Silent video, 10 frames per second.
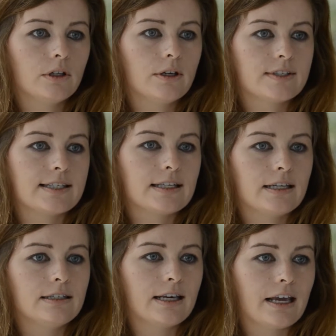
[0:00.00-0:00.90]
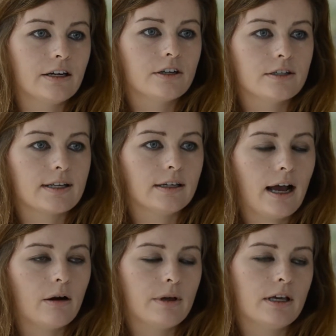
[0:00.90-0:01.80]
gives us indicators on
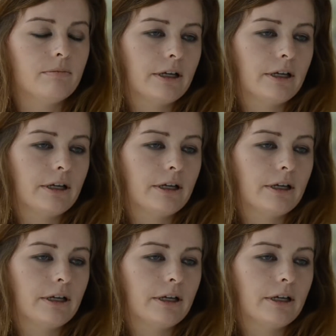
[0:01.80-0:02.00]
how we can